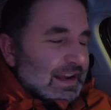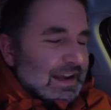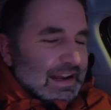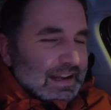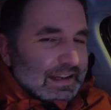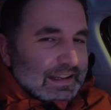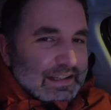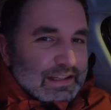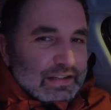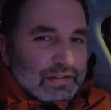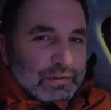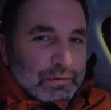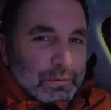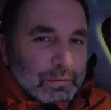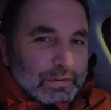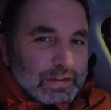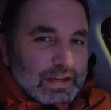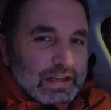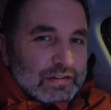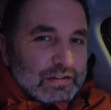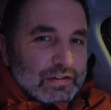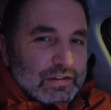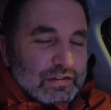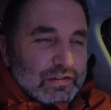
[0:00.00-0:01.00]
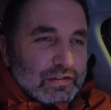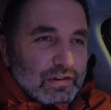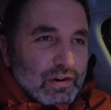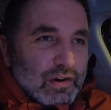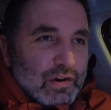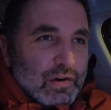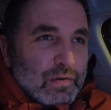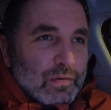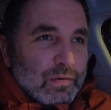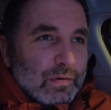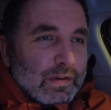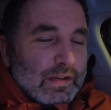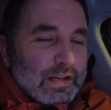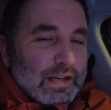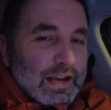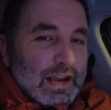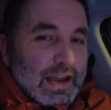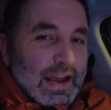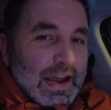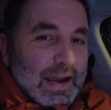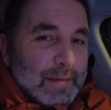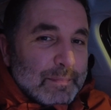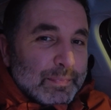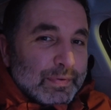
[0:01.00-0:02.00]
and these conditions only
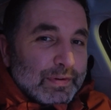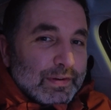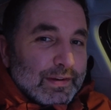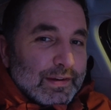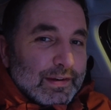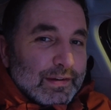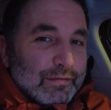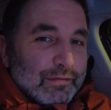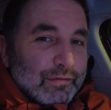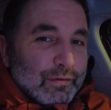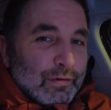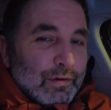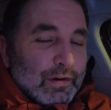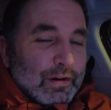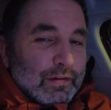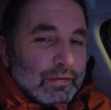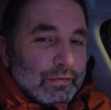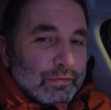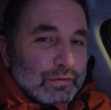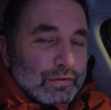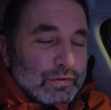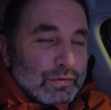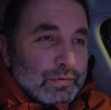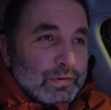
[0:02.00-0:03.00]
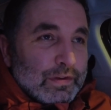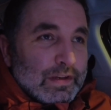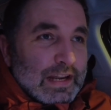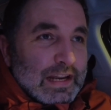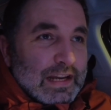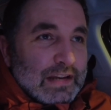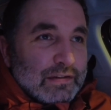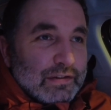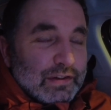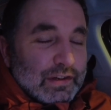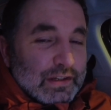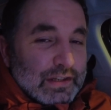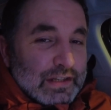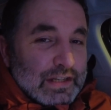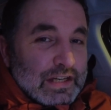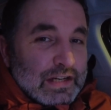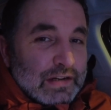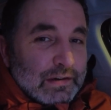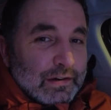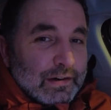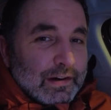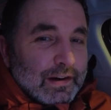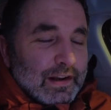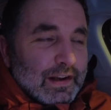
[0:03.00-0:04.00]
happen for a few days a
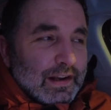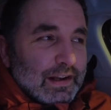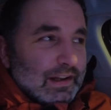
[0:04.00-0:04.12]
year,